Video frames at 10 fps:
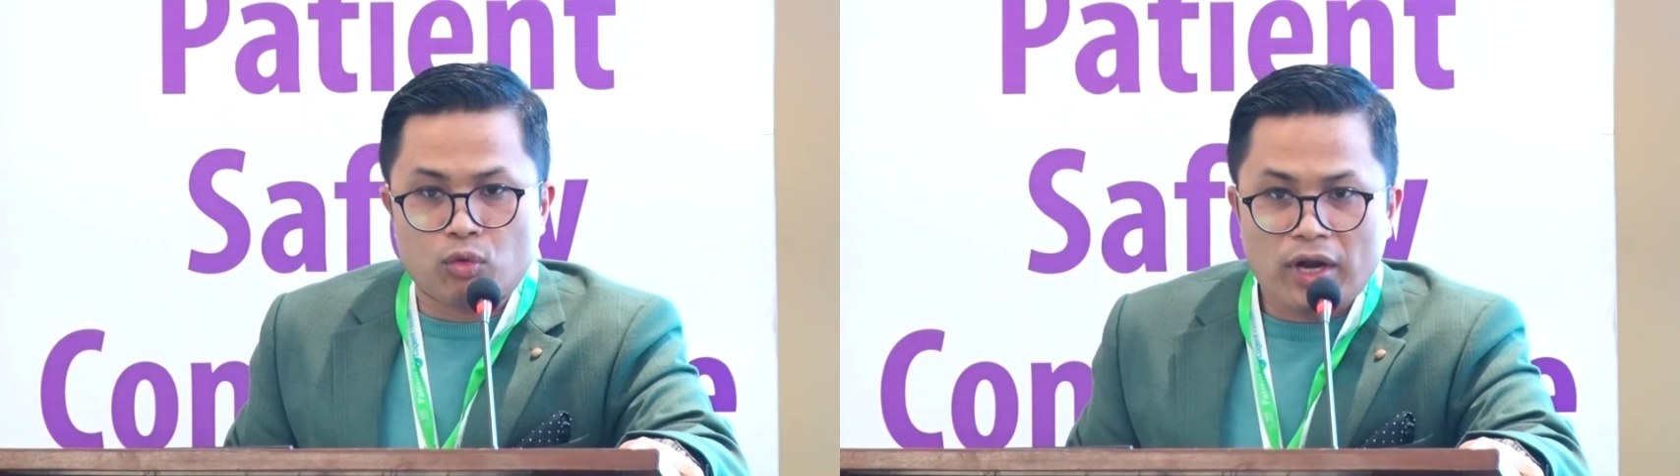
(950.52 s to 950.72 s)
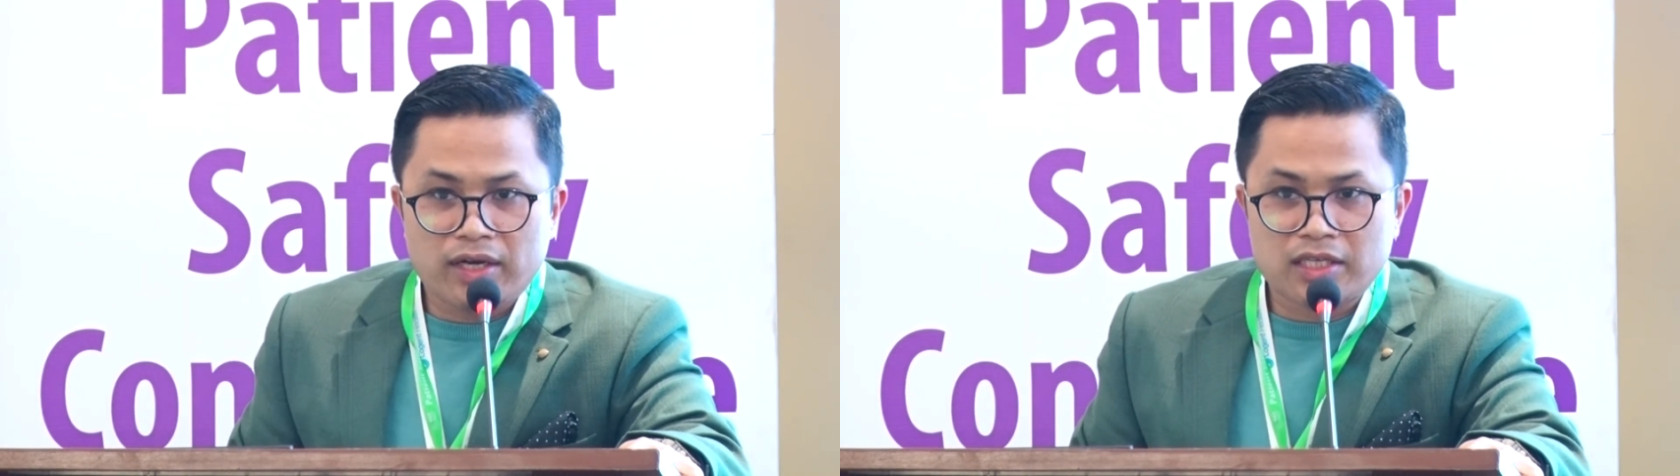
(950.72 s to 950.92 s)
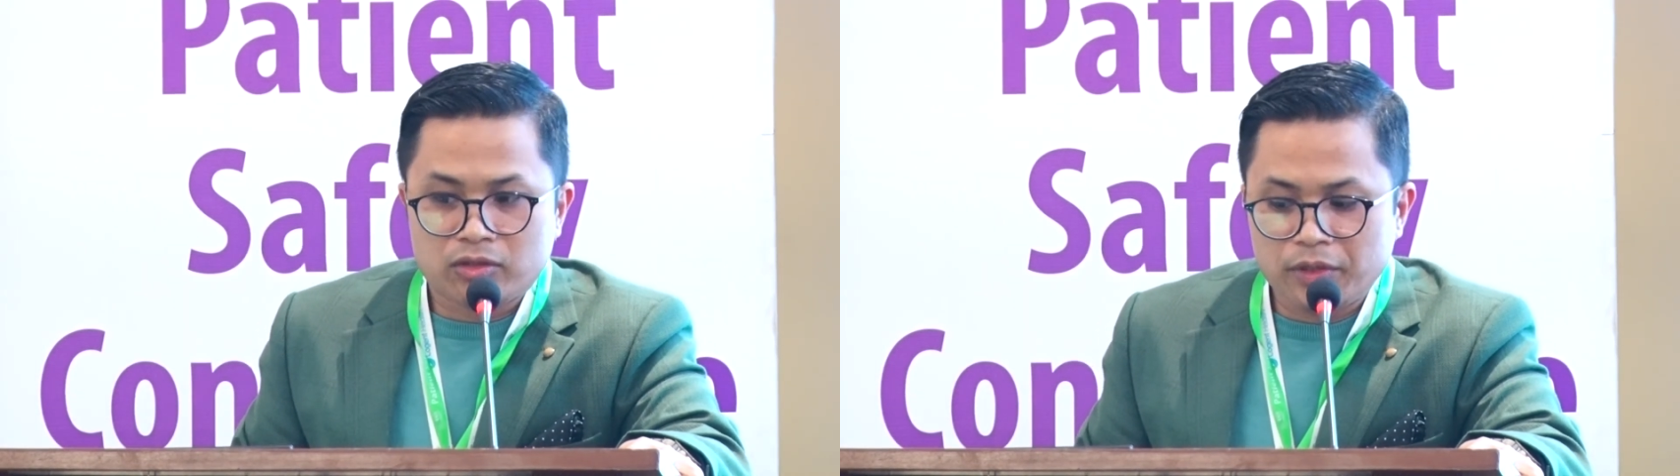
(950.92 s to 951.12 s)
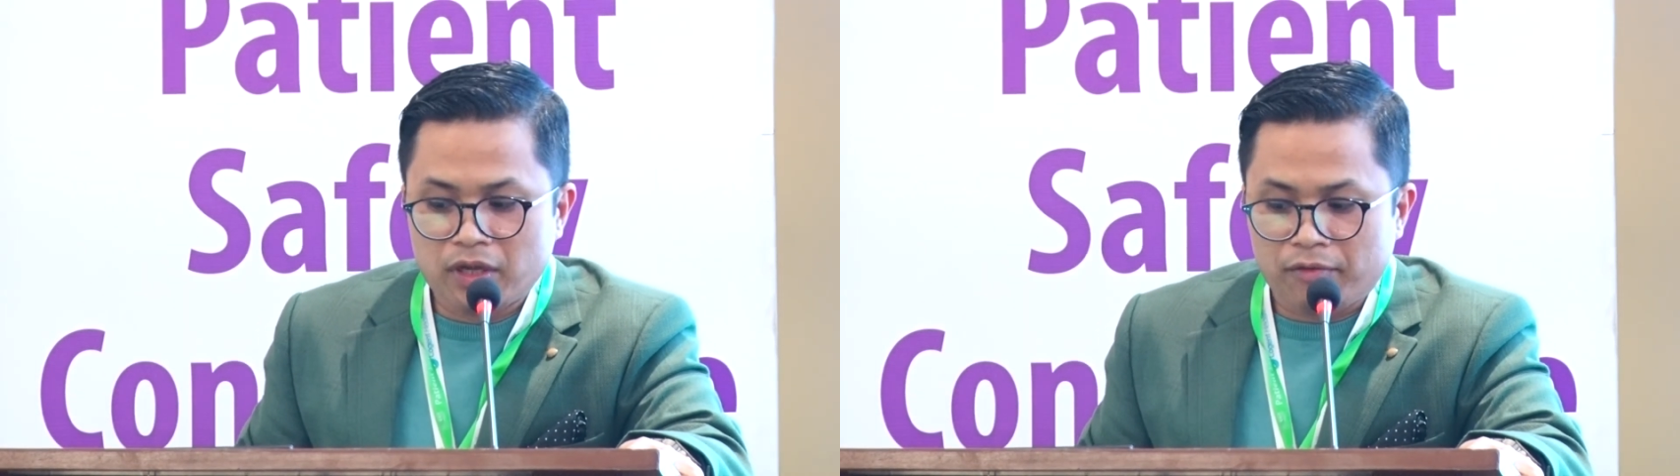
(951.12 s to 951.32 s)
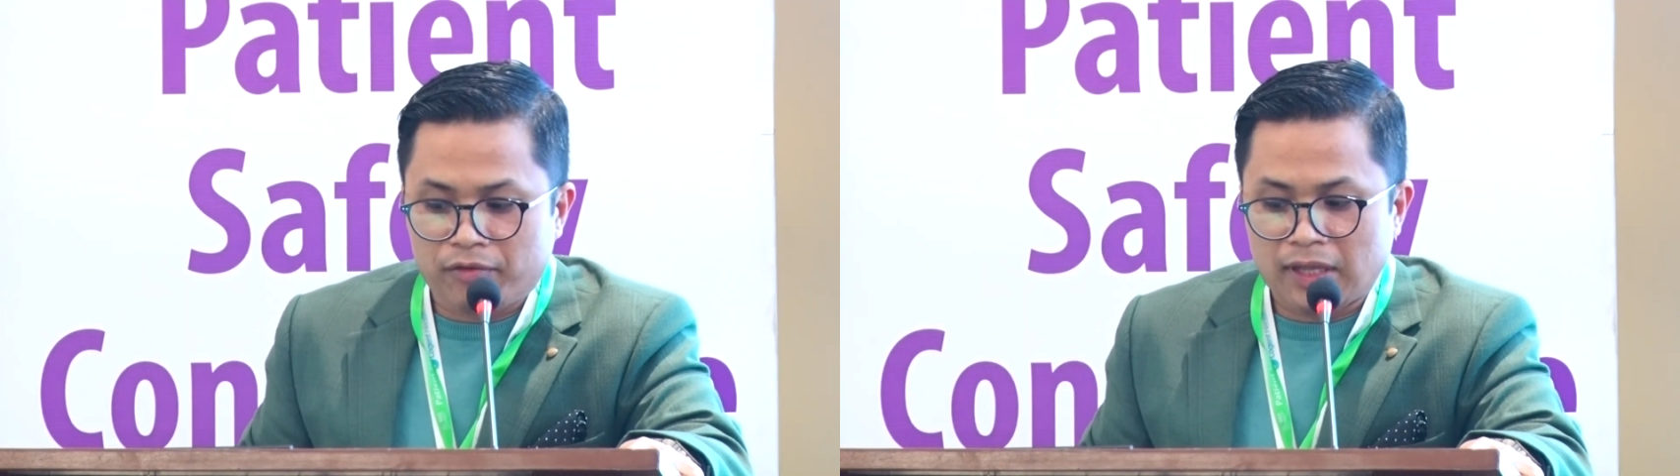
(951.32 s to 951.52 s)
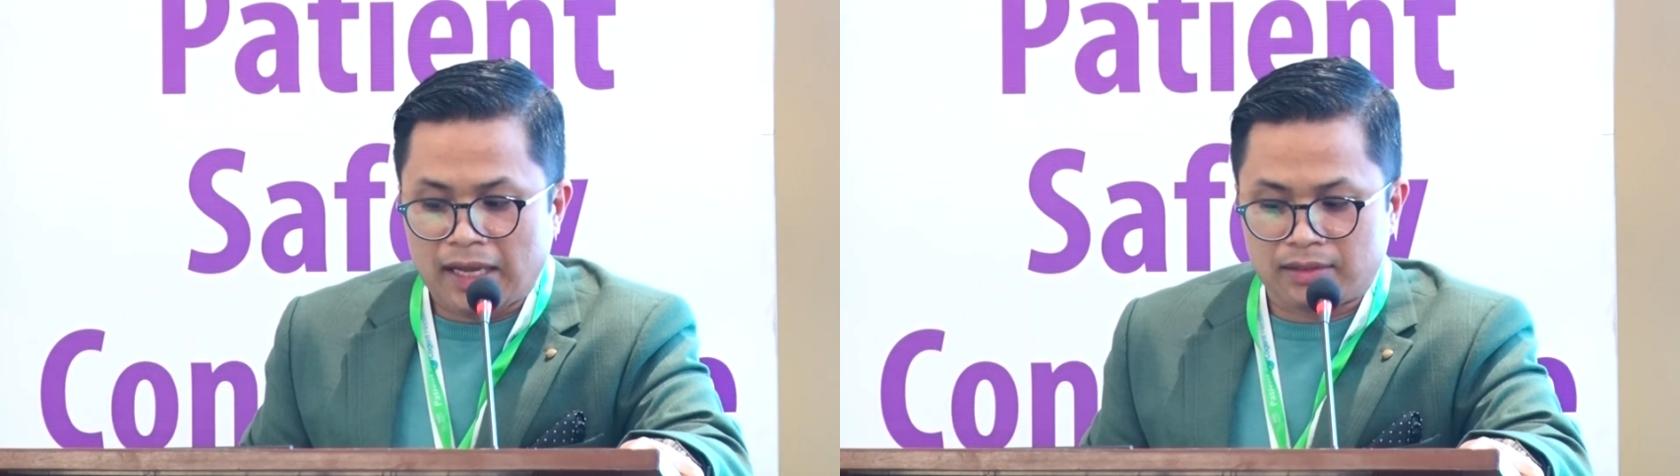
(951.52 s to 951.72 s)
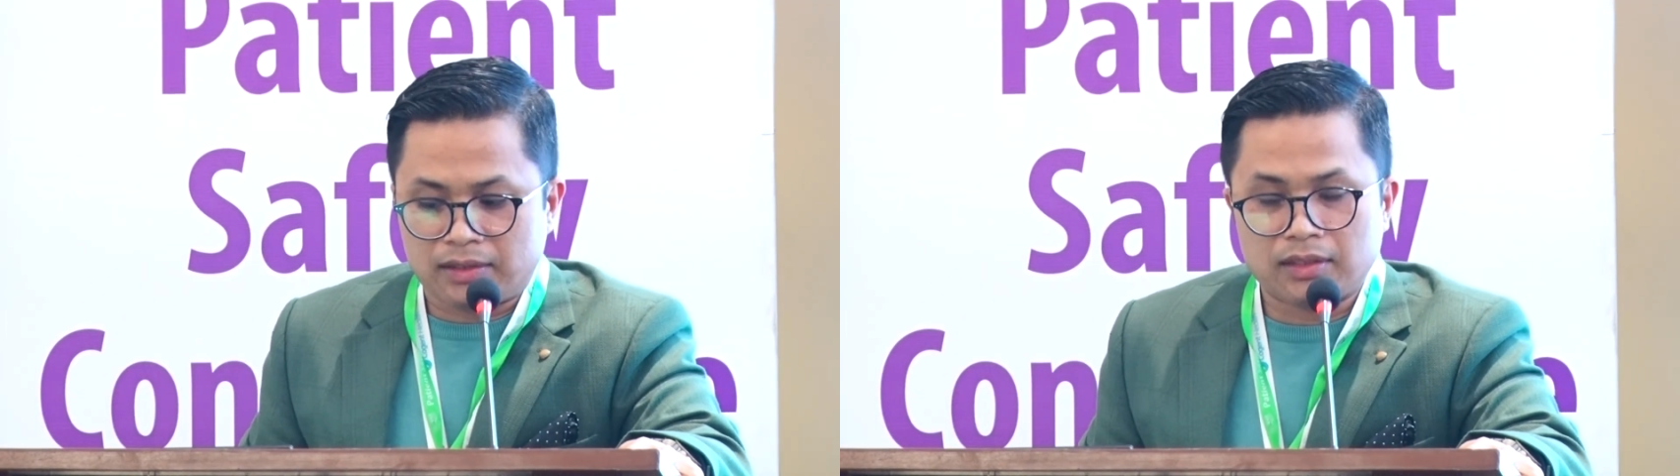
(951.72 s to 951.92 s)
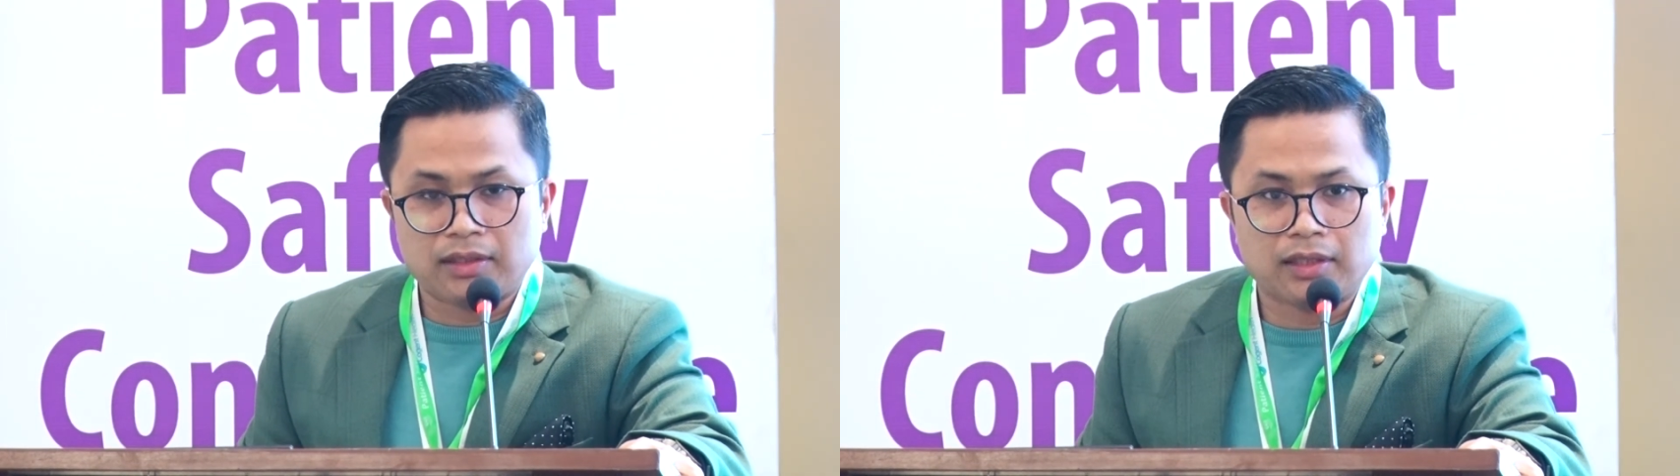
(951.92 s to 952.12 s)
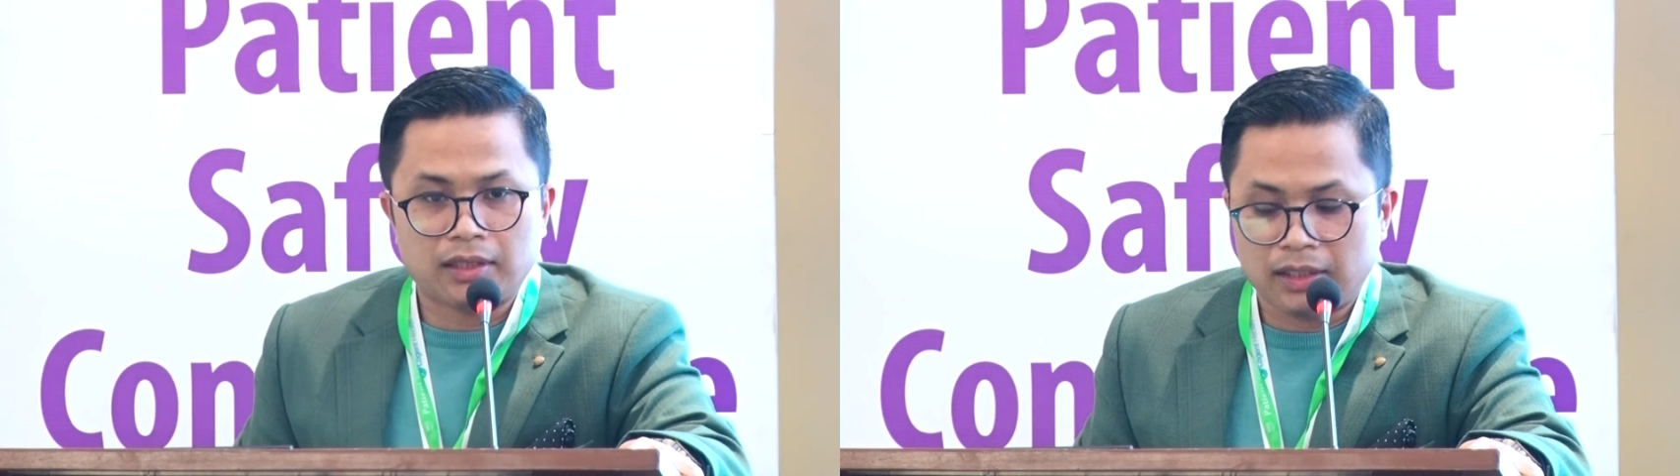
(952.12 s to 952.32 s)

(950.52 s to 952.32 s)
So what needs to be done for that